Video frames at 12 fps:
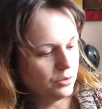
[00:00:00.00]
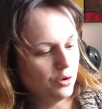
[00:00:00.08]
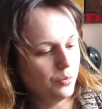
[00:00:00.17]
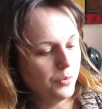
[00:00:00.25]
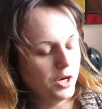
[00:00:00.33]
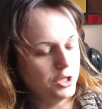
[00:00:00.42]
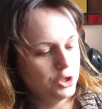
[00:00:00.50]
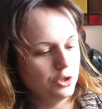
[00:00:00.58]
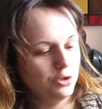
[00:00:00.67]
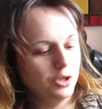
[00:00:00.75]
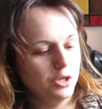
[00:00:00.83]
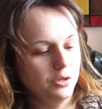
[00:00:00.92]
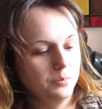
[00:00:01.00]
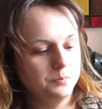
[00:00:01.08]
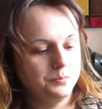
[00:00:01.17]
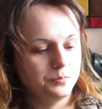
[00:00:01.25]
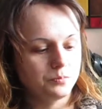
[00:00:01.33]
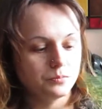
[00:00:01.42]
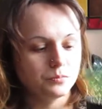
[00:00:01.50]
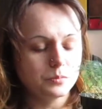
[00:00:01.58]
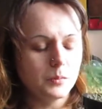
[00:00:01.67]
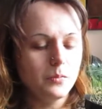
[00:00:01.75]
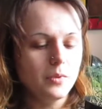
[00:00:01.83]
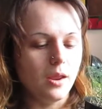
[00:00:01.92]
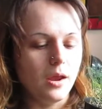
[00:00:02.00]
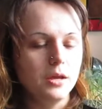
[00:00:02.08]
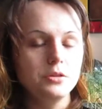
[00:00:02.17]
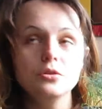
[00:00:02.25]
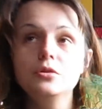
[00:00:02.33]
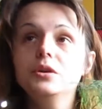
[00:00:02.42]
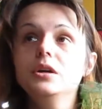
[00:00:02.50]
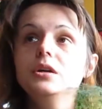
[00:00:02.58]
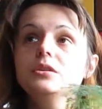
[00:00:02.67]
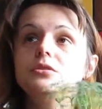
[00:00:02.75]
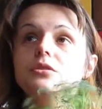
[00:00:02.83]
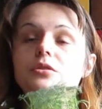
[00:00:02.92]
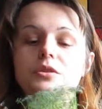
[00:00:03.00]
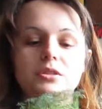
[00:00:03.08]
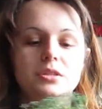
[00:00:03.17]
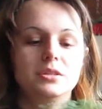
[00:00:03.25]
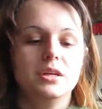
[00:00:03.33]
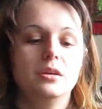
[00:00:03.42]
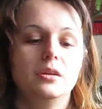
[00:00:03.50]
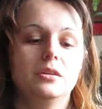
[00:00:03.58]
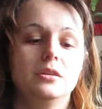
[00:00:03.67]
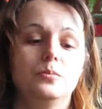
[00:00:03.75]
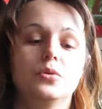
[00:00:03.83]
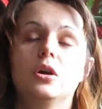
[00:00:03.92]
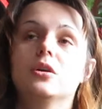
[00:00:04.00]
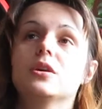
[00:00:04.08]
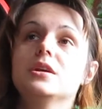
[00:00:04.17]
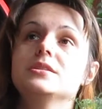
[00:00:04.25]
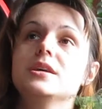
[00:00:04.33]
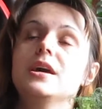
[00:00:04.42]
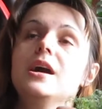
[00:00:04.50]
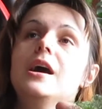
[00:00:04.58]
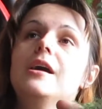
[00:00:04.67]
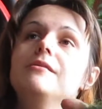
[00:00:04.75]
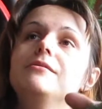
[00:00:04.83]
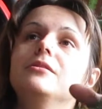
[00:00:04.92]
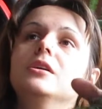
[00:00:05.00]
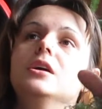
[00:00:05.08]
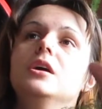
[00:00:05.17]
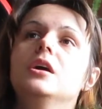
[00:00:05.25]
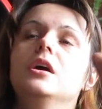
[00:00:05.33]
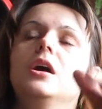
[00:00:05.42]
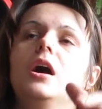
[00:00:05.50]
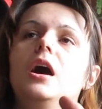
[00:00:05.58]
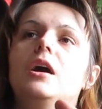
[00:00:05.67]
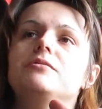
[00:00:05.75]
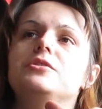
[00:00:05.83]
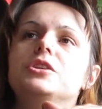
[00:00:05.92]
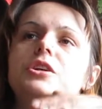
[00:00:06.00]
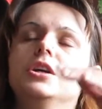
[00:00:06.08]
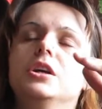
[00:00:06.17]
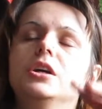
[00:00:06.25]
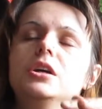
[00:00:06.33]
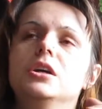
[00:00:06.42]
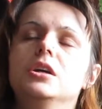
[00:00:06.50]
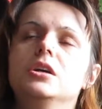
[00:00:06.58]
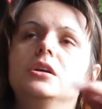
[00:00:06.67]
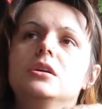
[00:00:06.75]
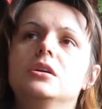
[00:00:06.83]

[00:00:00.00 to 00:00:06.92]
March 3rd I sowed it. So this is the progress I have after,